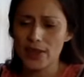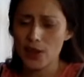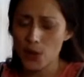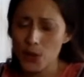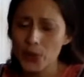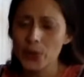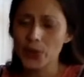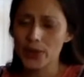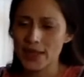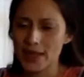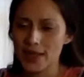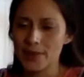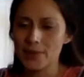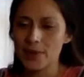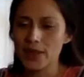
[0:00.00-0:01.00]
over it
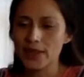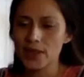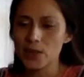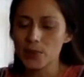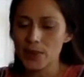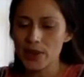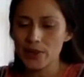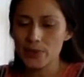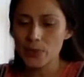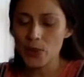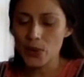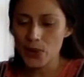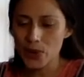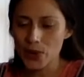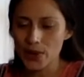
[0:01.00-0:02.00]
in a little bit
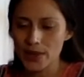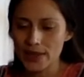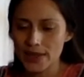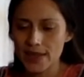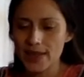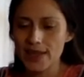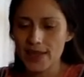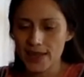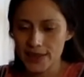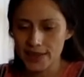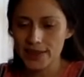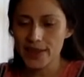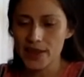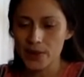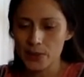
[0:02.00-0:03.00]
more
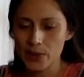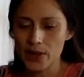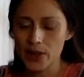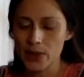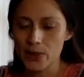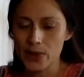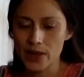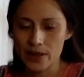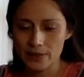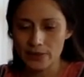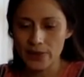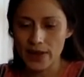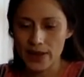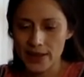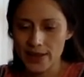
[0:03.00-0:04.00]
detail than what you can
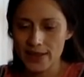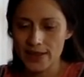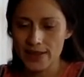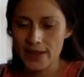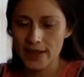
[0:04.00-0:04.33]
find